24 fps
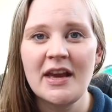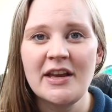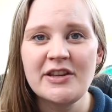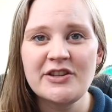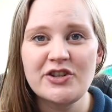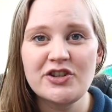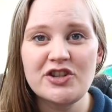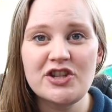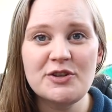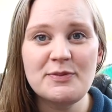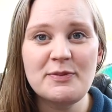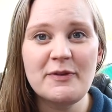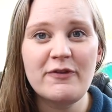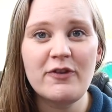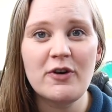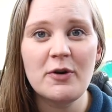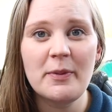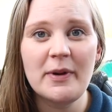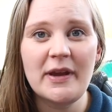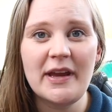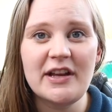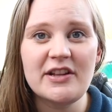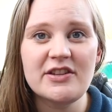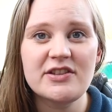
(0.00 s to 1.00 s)
So just before
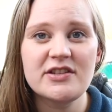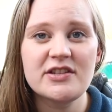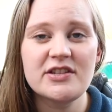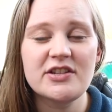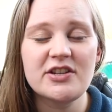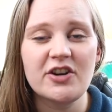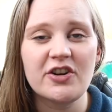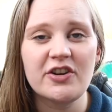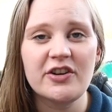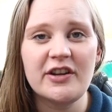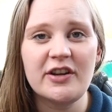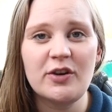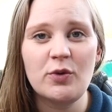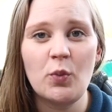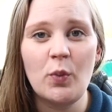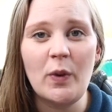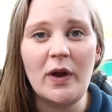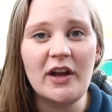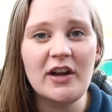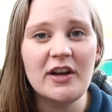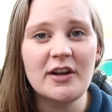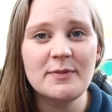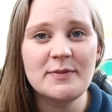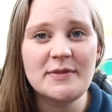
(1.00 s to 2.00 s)
we get started,
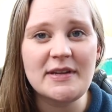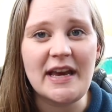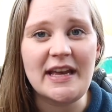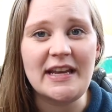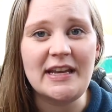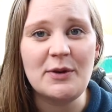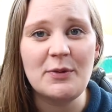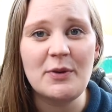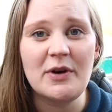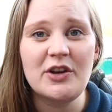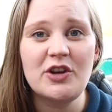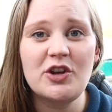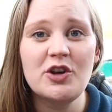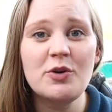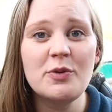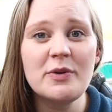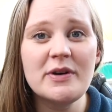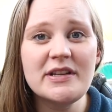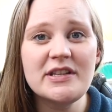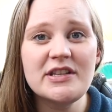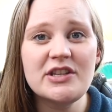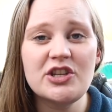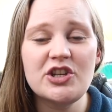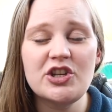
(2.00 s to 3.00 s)
welcome to anyone who
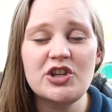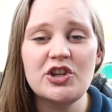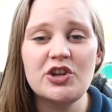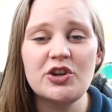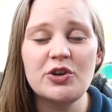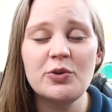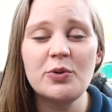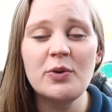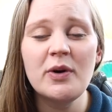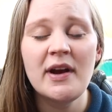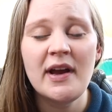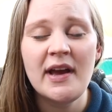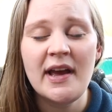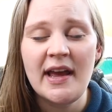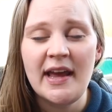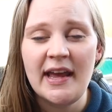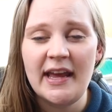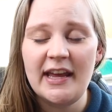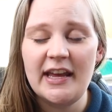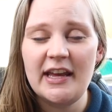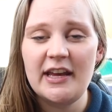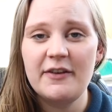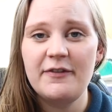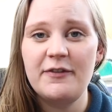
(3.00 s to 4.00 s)
is new.
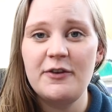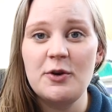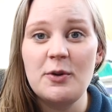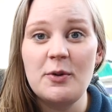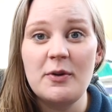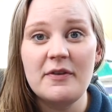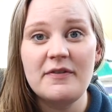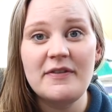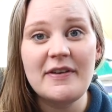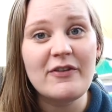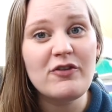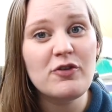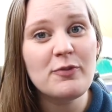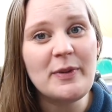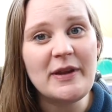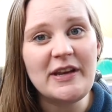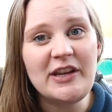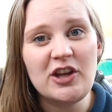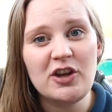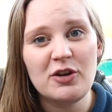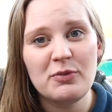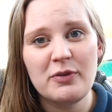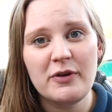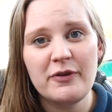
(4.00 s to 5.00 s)
If you have never been
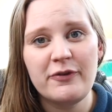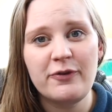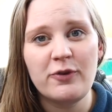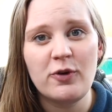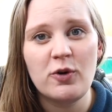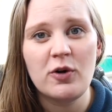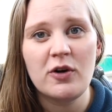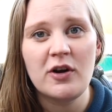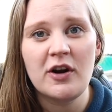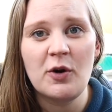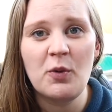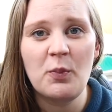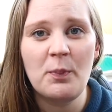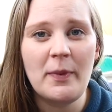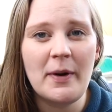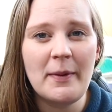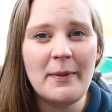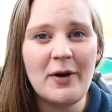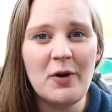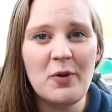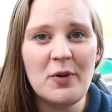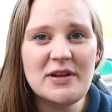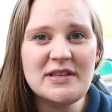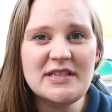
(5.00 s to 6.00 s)
here before,
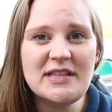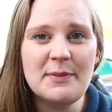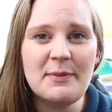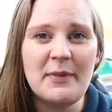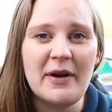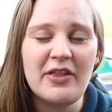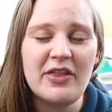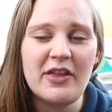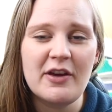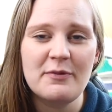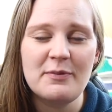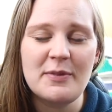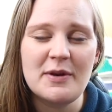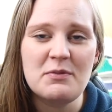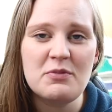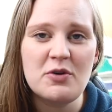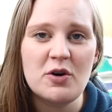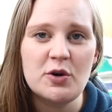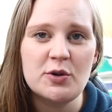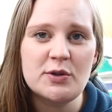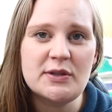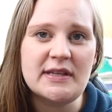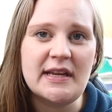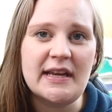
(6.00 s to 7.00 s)
about once a month I've been
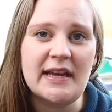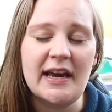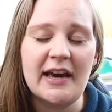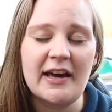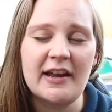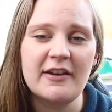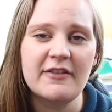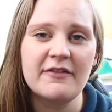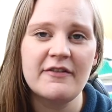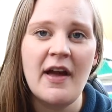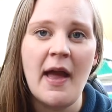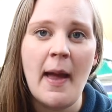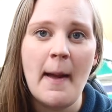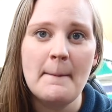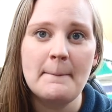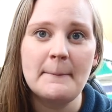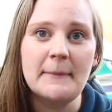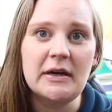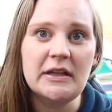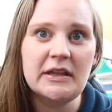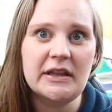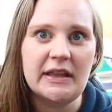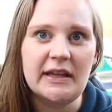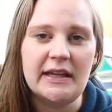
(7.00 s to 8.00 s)
posting kind of
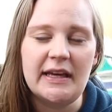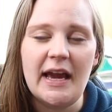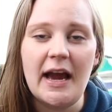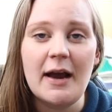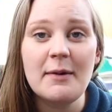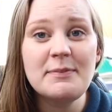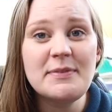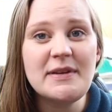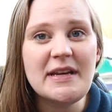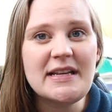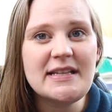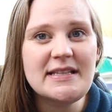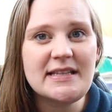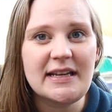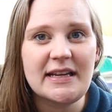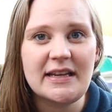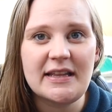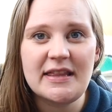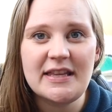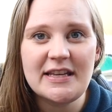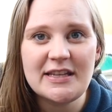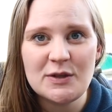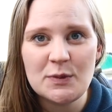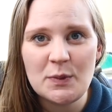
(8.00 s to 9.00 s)
monthly updates
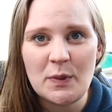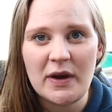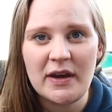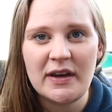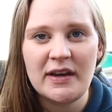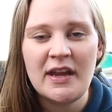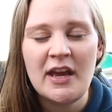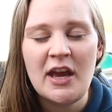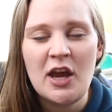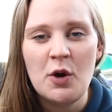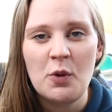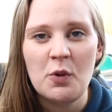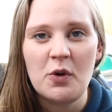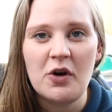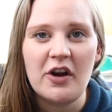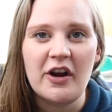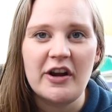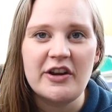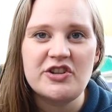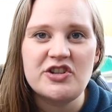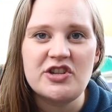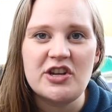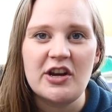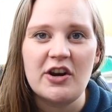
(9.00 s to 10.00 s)
like this one where
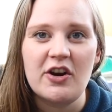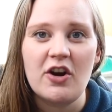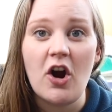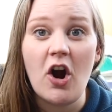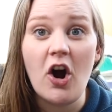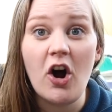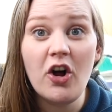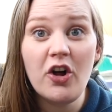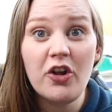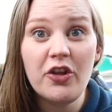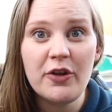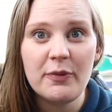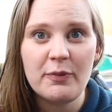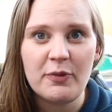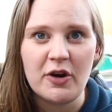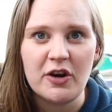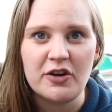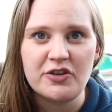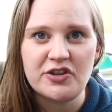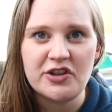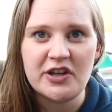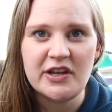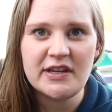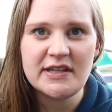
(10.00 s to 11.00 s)
I share all the
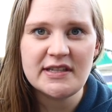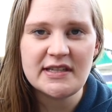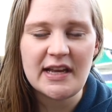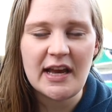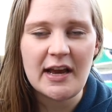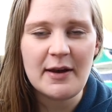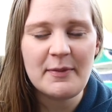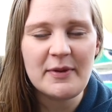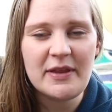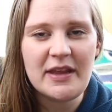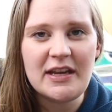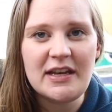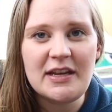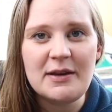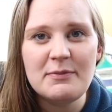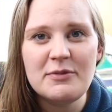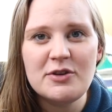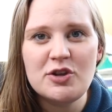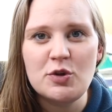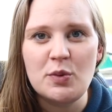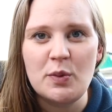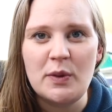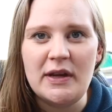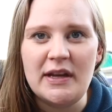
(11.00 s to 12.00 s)
projects, and then in
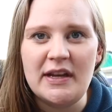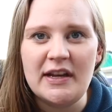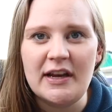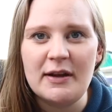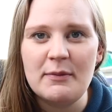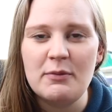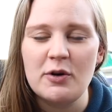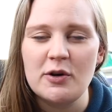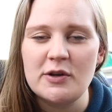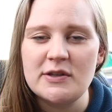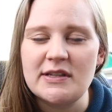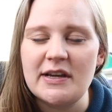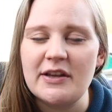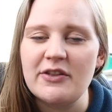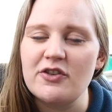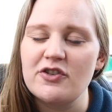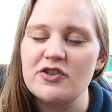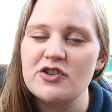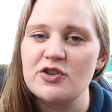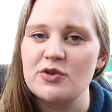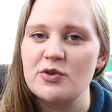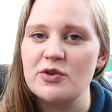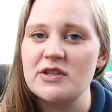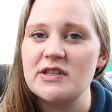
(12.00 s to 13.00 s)
between I post
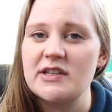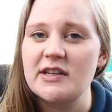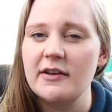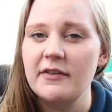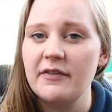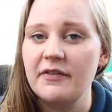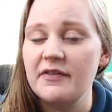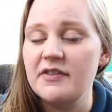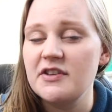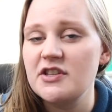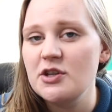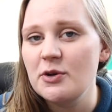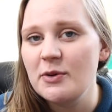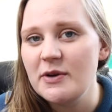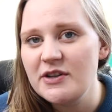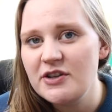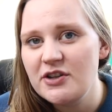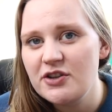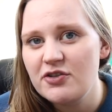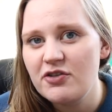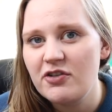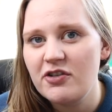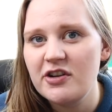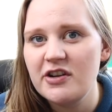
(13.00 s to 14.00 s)
other sorts of sewing
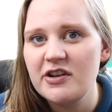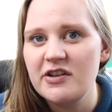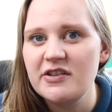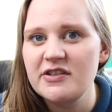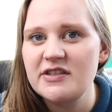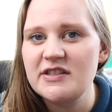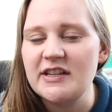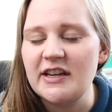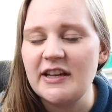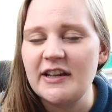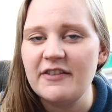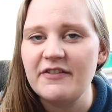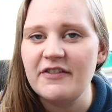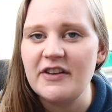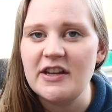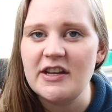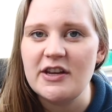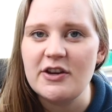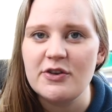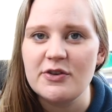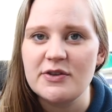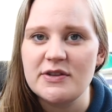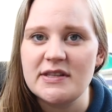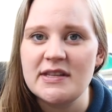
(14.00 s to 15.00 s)
tutorials, knitting
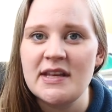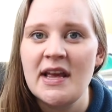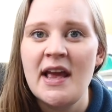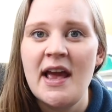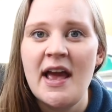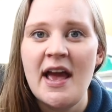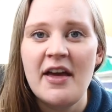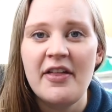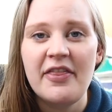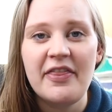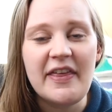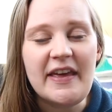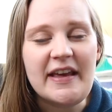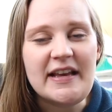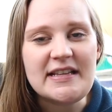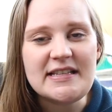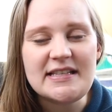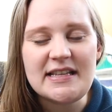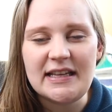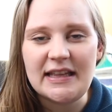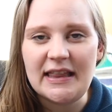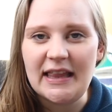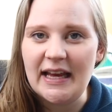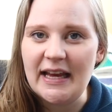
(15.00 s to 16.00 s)
videos,
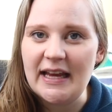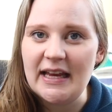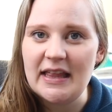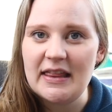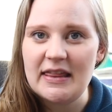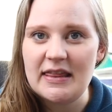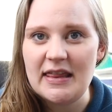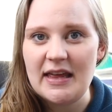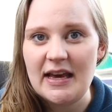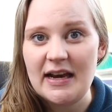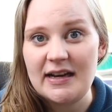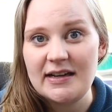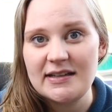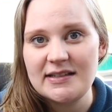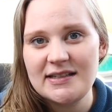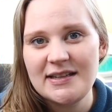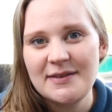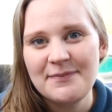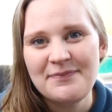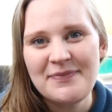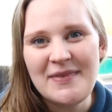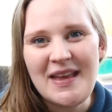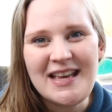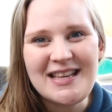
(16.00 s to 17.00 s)
things like that.
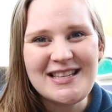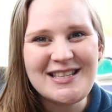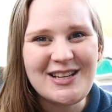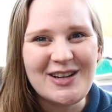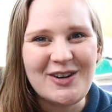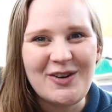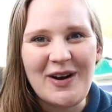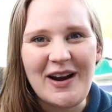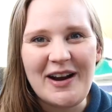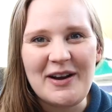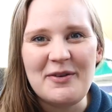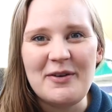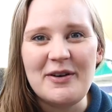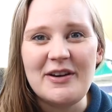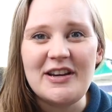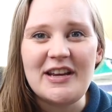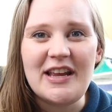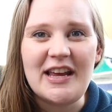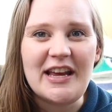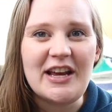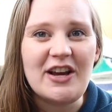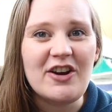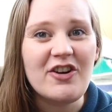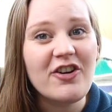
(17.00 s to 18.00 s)
So I would
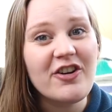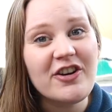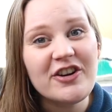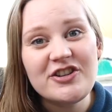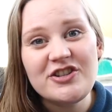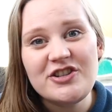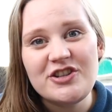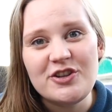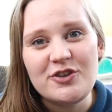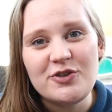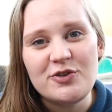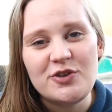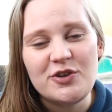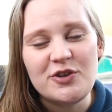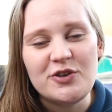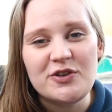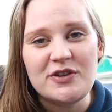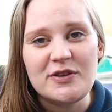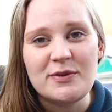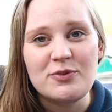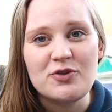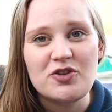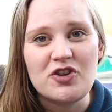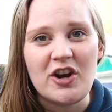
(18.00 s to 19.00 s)
encourage you to
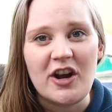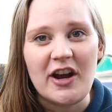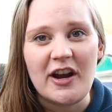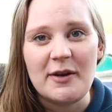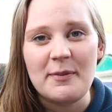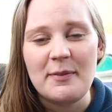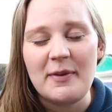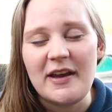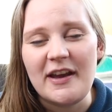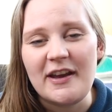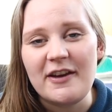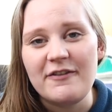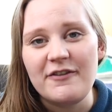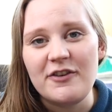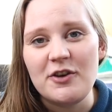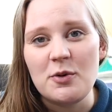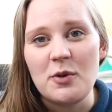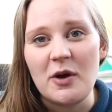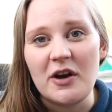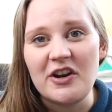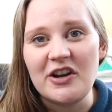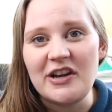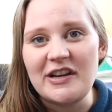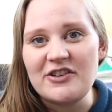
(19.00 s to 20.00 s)
subscribe if
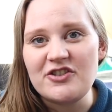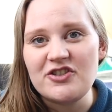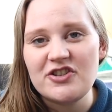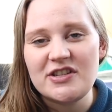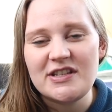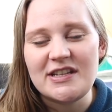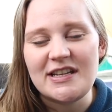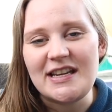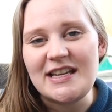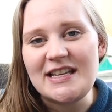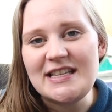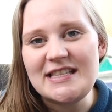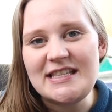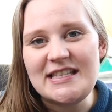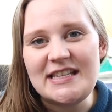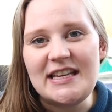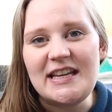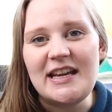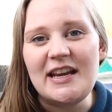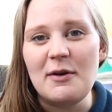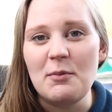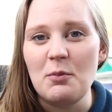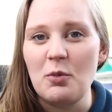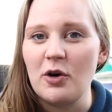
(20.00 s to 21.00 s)
you are interested in
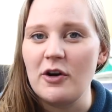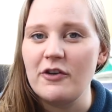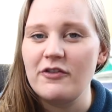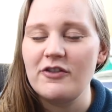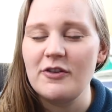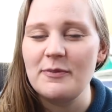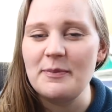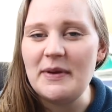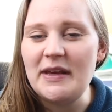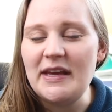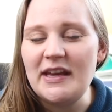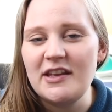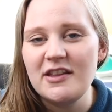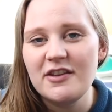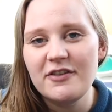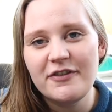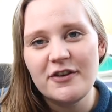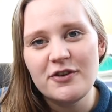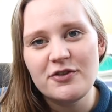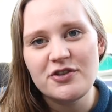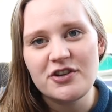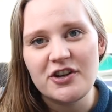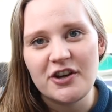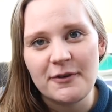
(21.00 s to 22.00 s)
seeing more from me in the
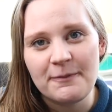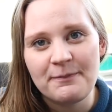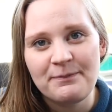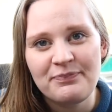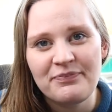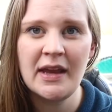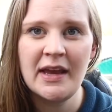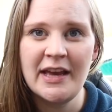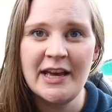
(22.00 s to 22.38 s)
future.